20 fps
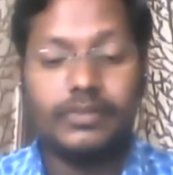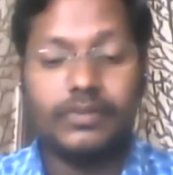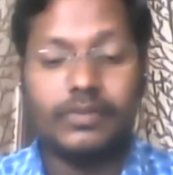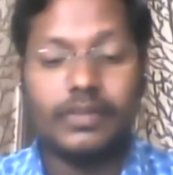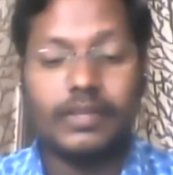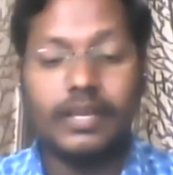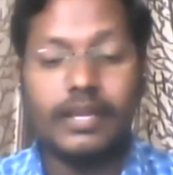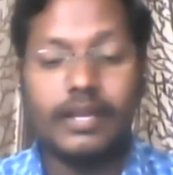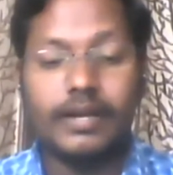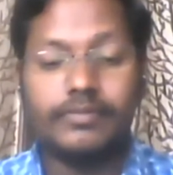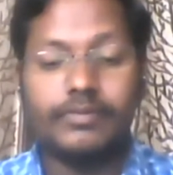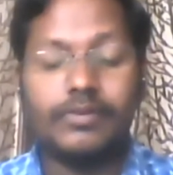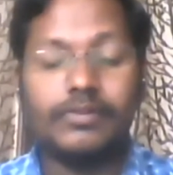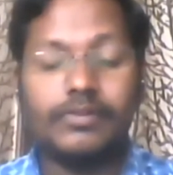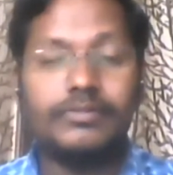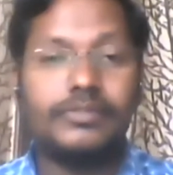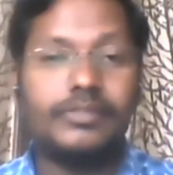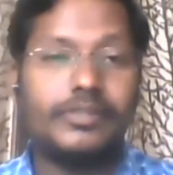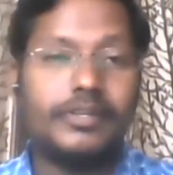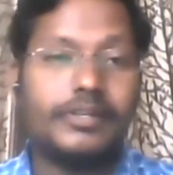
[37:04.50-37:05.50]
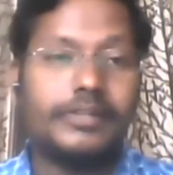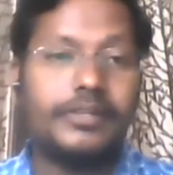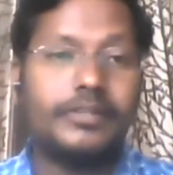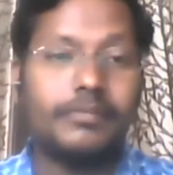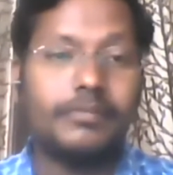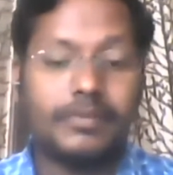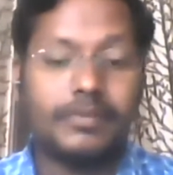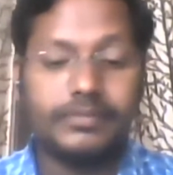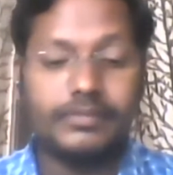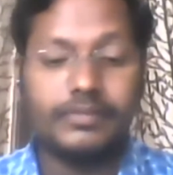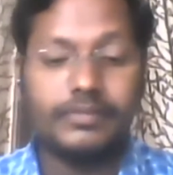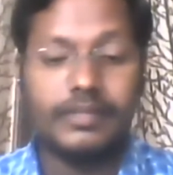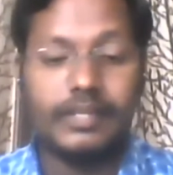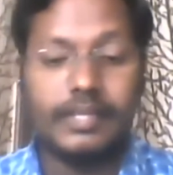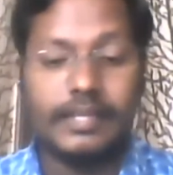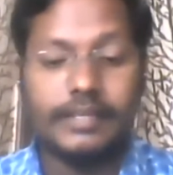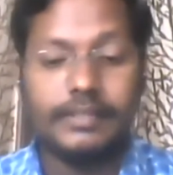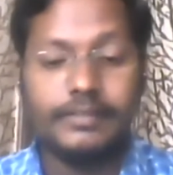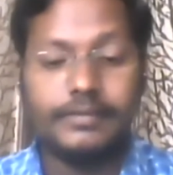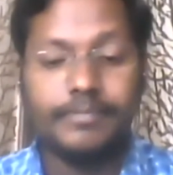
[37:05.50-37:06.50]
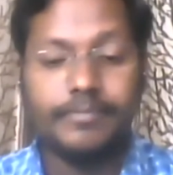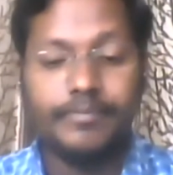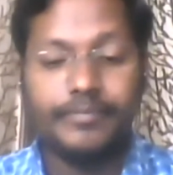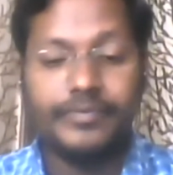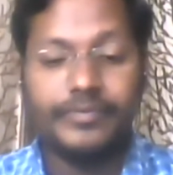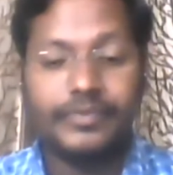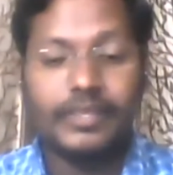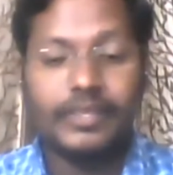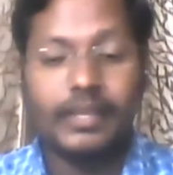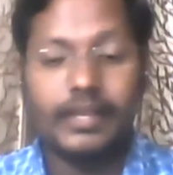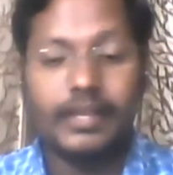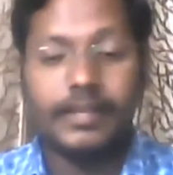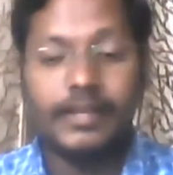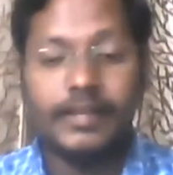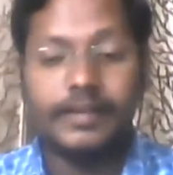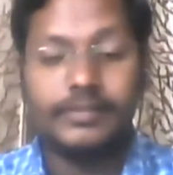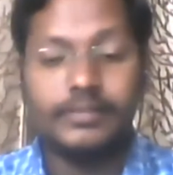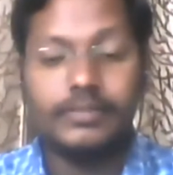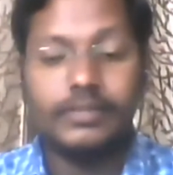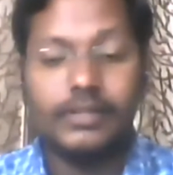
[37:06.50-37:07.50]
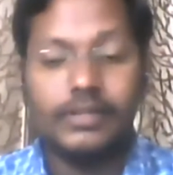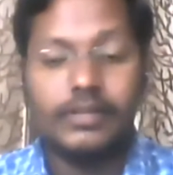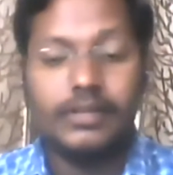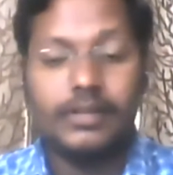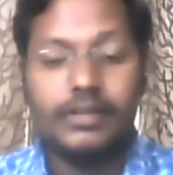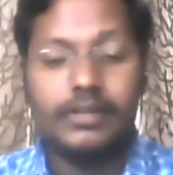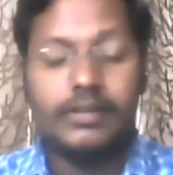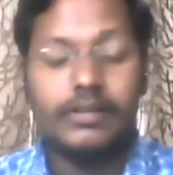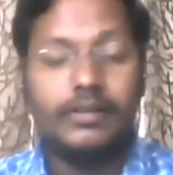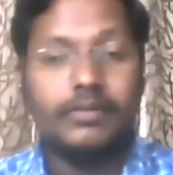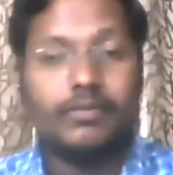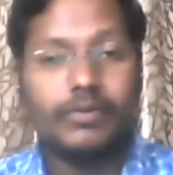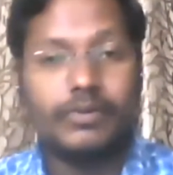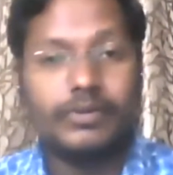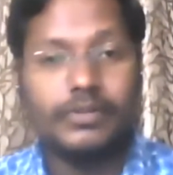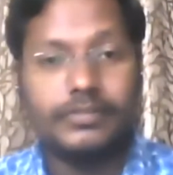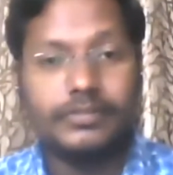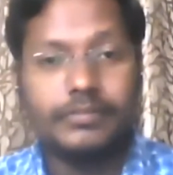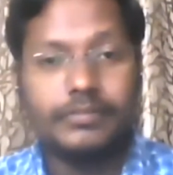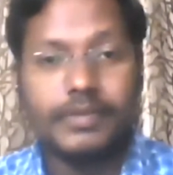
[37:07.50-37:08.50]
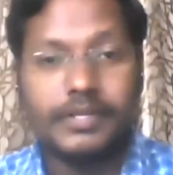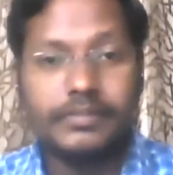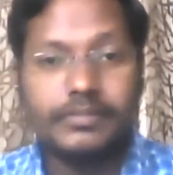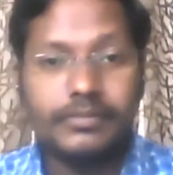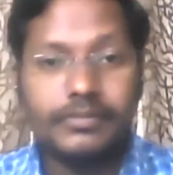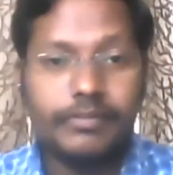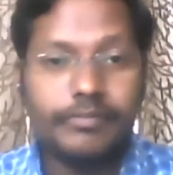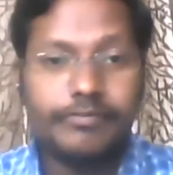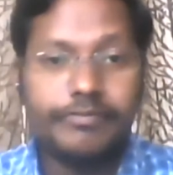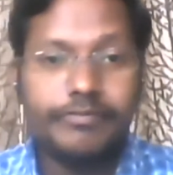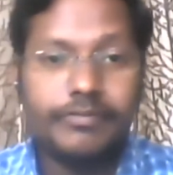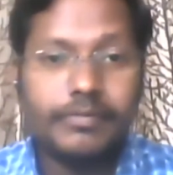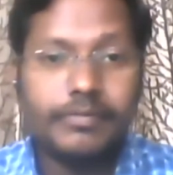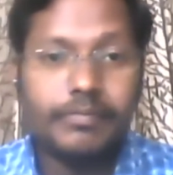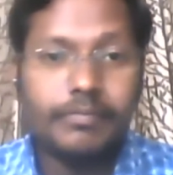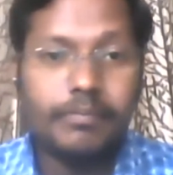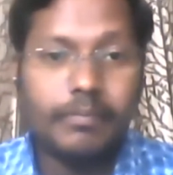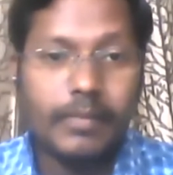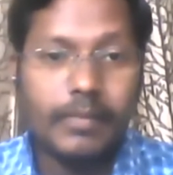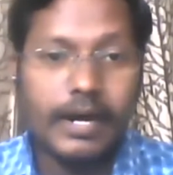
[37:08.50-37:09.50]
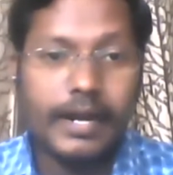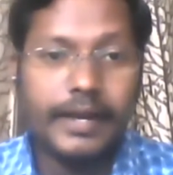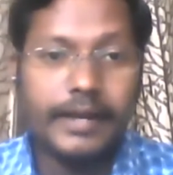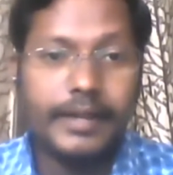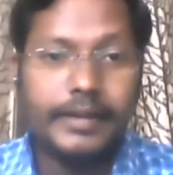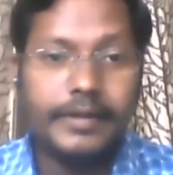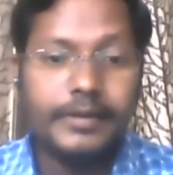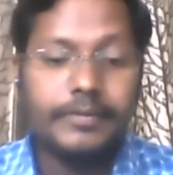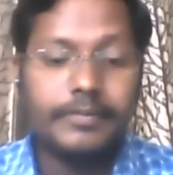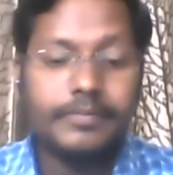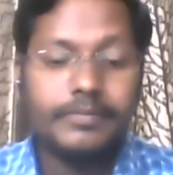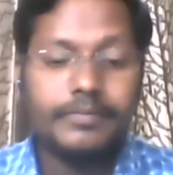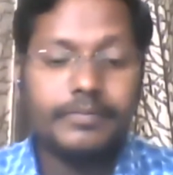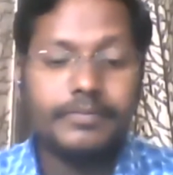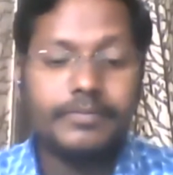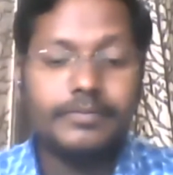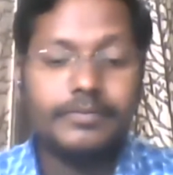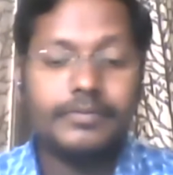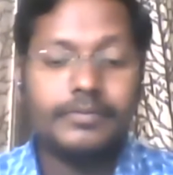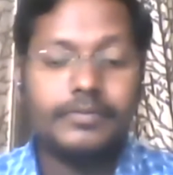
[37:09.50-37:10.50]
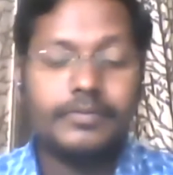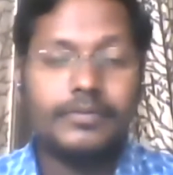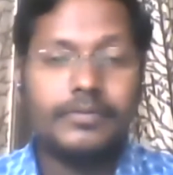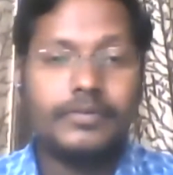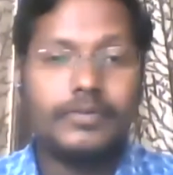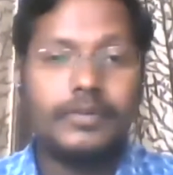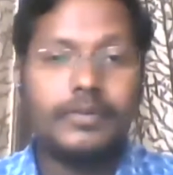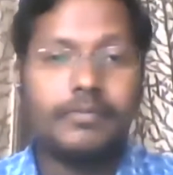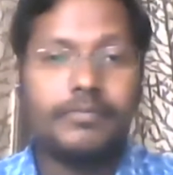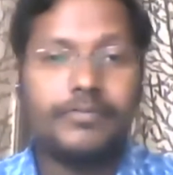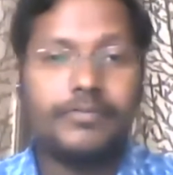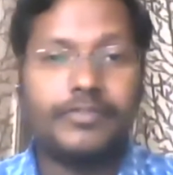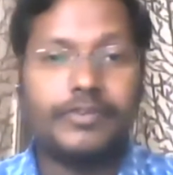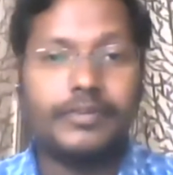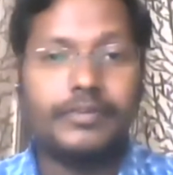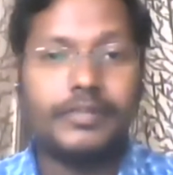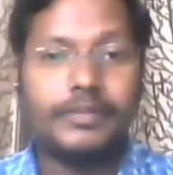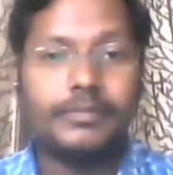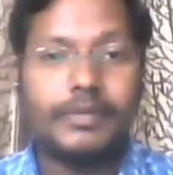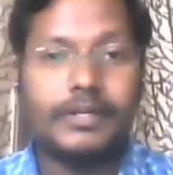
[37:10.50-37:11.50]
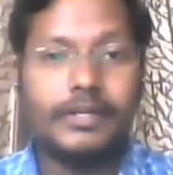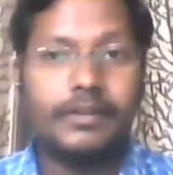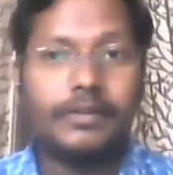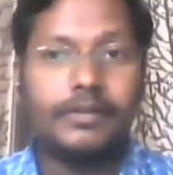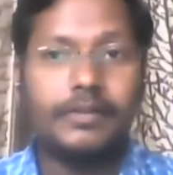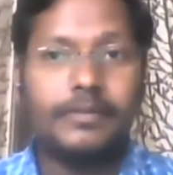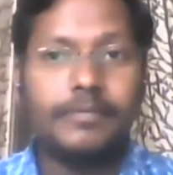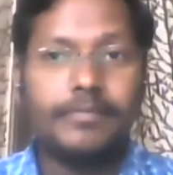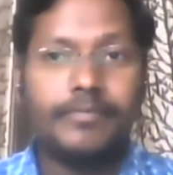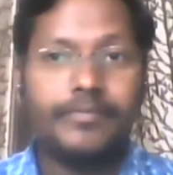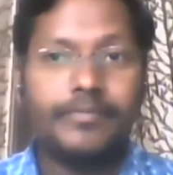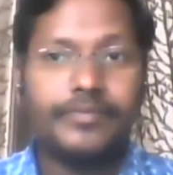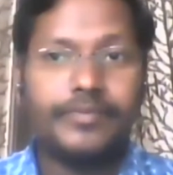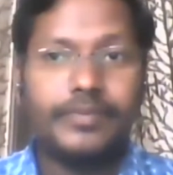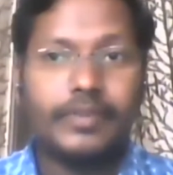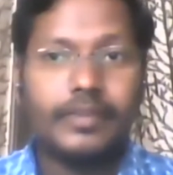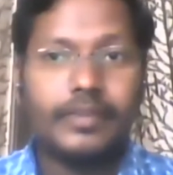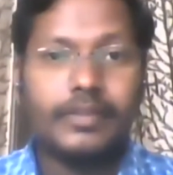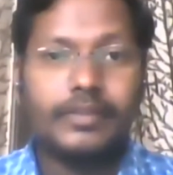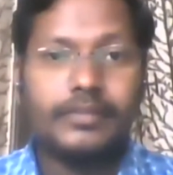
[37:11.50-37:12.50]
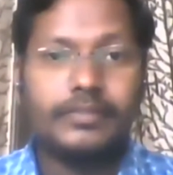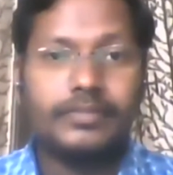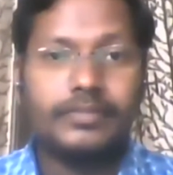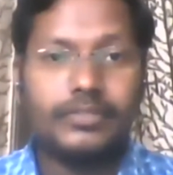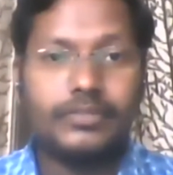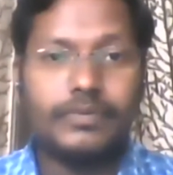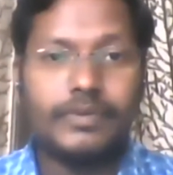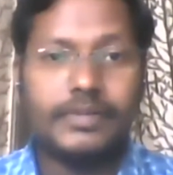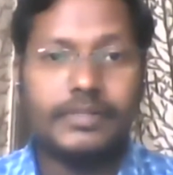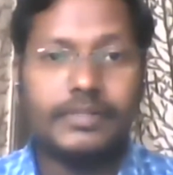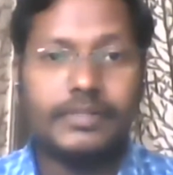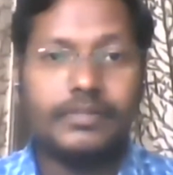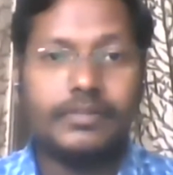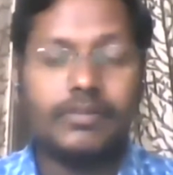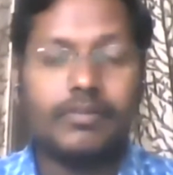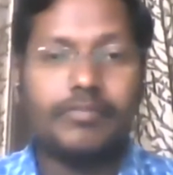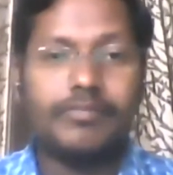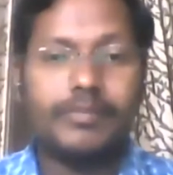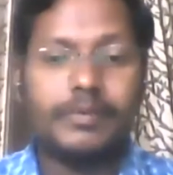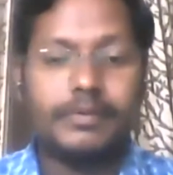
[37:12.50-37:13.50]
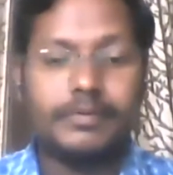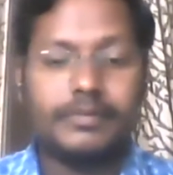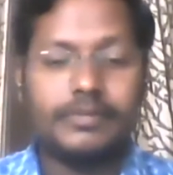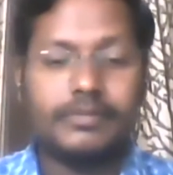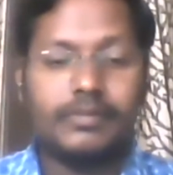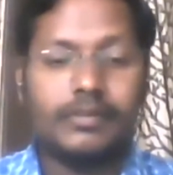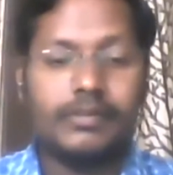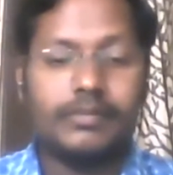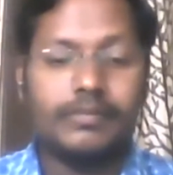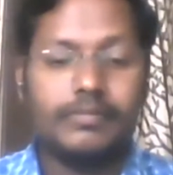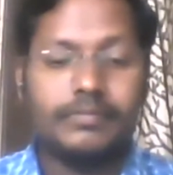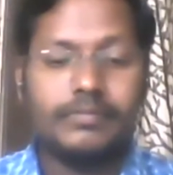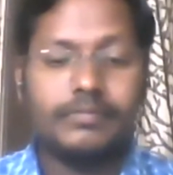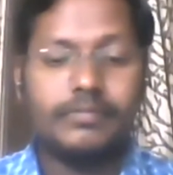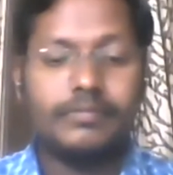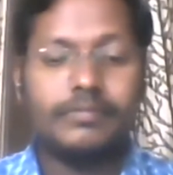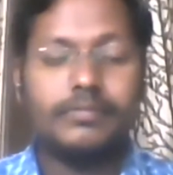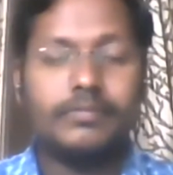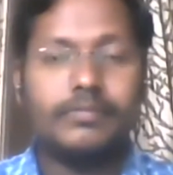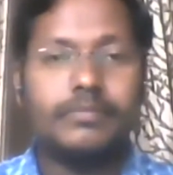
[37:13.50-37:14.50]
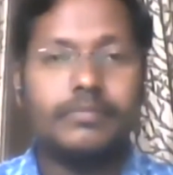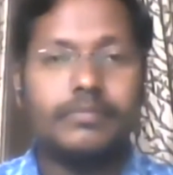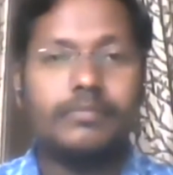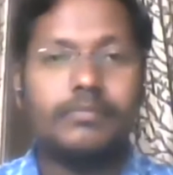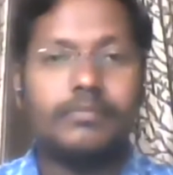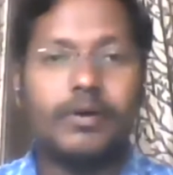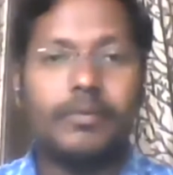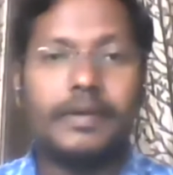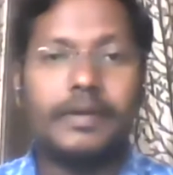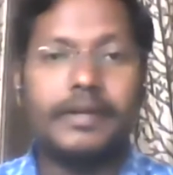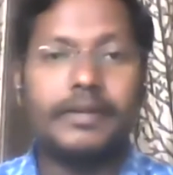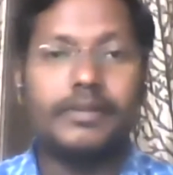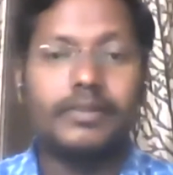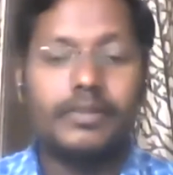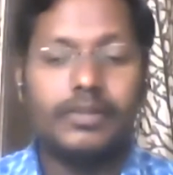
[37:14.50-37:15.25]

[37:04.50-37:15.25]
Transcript: okay how concentrated the person is and what is the presence of mind for that particular situation or particular moment.